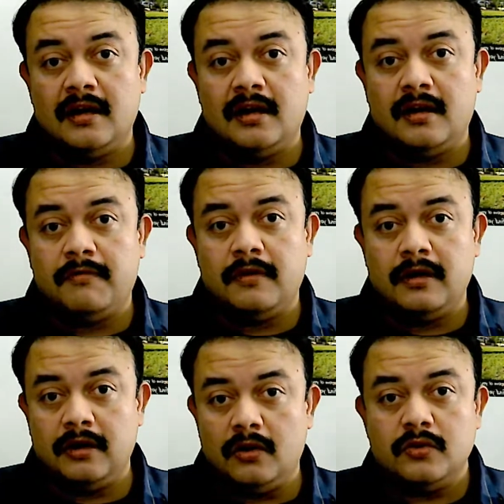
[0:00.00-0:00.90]
uh,
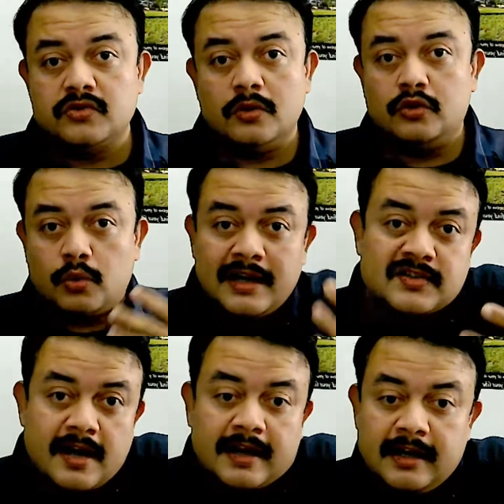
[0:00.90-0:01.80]
you know, so
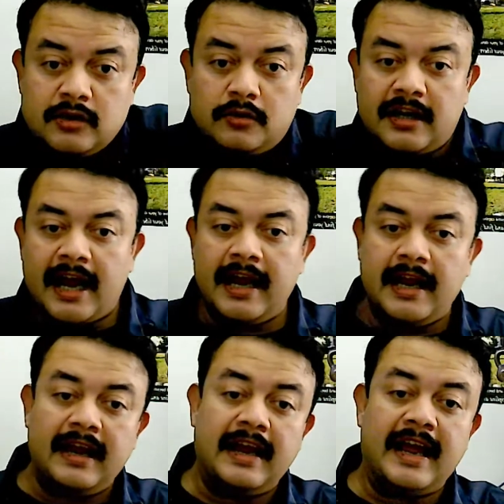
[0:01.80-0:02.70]
twice likely to
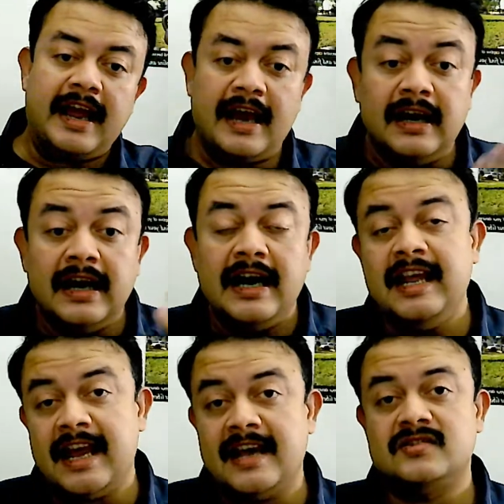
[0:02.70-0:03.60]
die
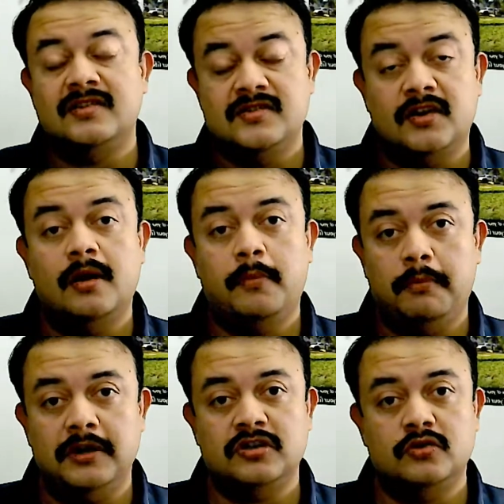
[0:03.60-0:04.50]
early as the general
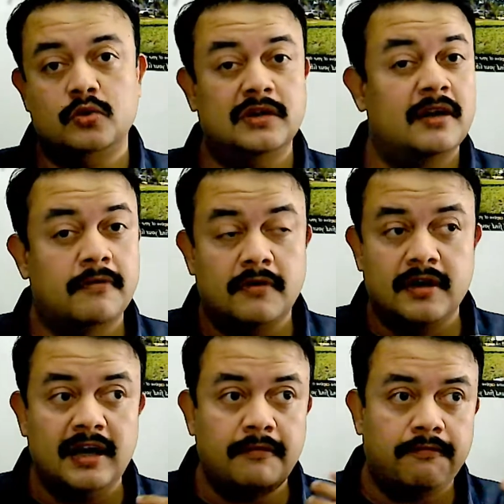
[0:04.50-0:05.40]
population. So they are
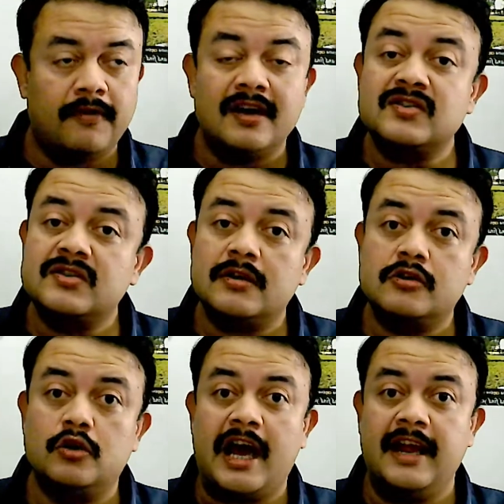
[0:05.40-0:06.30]
really faster
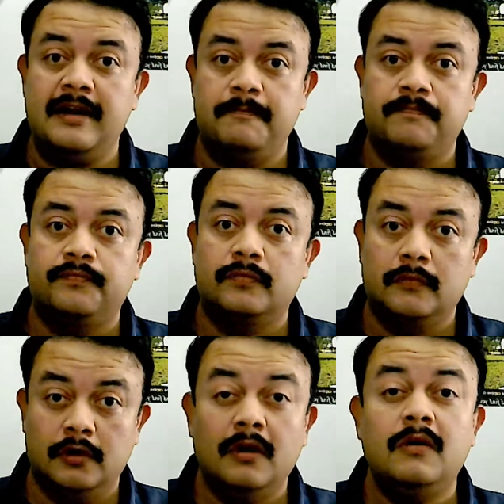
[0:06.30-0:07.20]
to die,
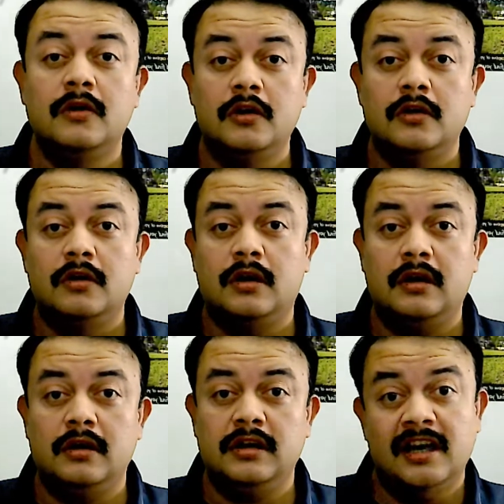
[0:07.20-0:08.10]
you know,
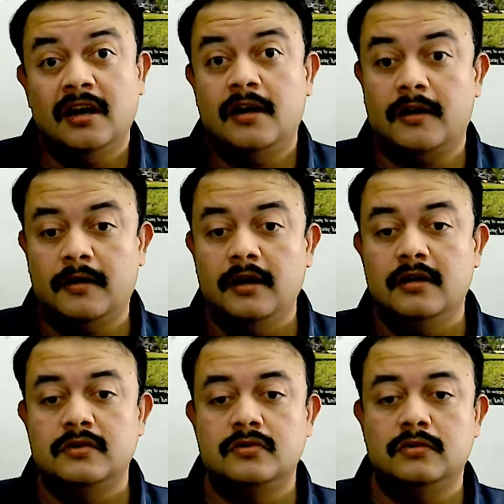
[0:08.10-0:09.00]
uh, younger.
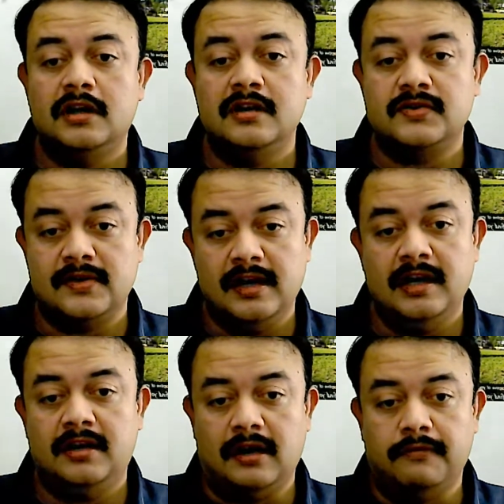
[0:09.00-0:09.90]
So that is
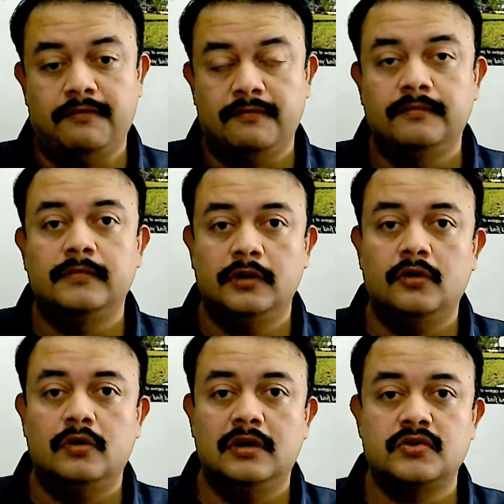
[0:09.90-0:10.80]
really tough, you
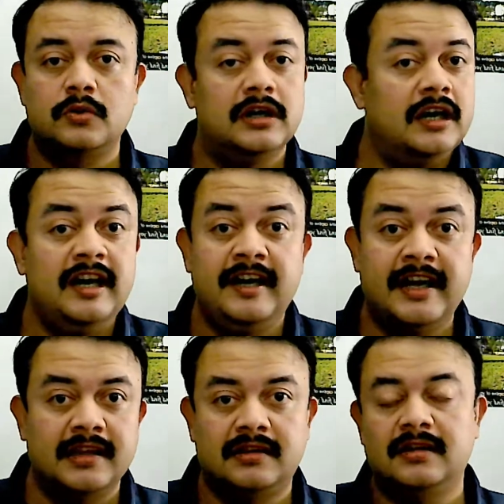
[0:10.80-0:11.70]
know. So early
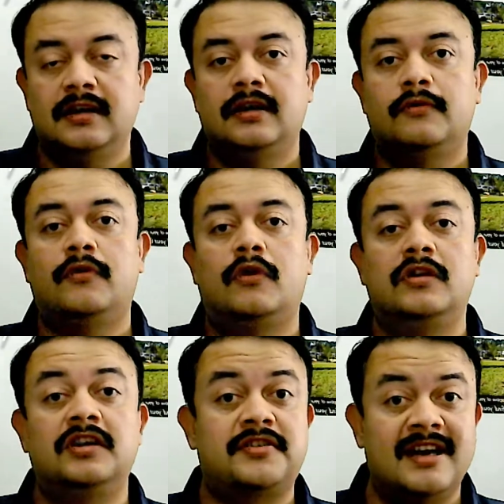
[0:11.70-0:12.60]
death for
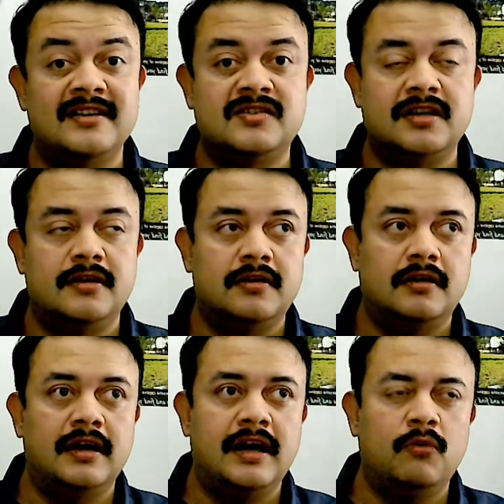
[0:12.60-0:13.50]
the
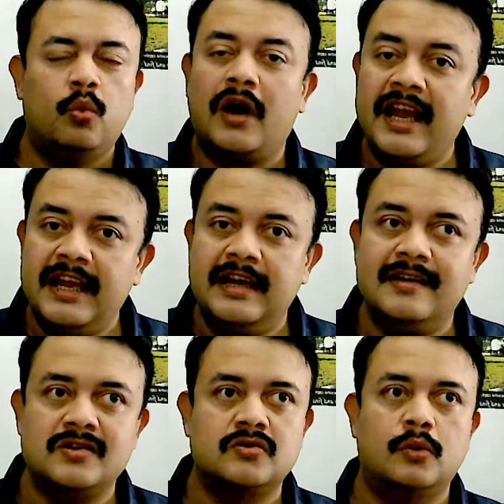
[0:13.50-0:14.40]
transgender, and why
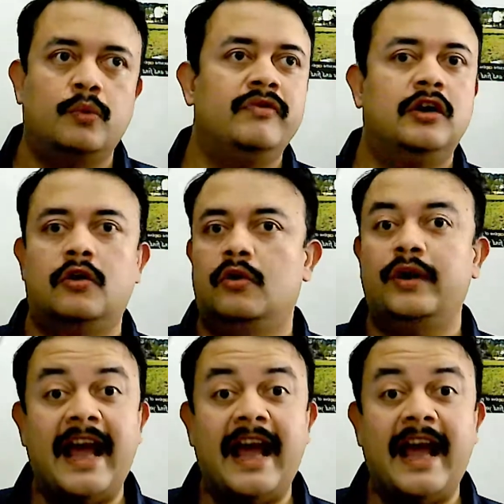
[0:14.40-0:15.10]
it is so, we don't know